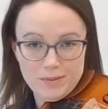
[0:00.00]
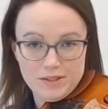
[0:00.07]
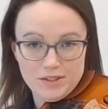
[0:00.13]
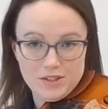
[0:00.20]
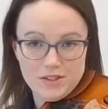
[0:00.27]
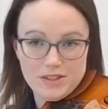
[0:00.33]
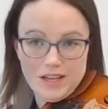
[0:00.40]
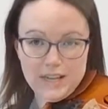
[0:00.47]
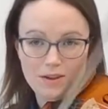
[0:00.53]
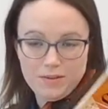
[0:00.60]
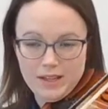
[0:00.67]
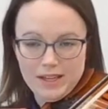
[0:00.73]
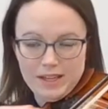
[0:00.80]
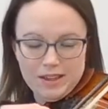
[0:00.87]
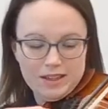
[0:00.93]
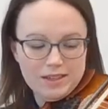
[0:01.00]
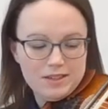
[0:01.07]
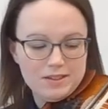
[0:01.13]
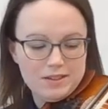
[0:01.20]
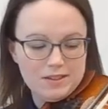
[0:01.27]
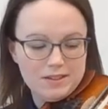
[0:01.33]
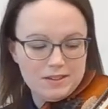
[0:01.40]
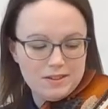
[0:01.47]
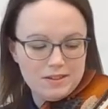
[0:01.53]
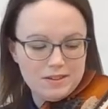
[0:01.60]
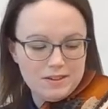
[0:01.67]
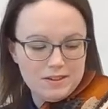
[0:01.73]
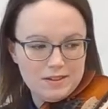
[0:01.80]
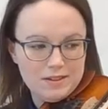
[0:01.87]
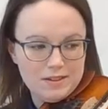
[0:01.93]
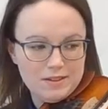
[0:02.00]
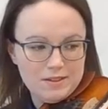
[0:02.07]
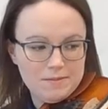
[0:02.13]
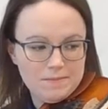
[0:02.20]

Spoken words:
It should sound like this. Okay,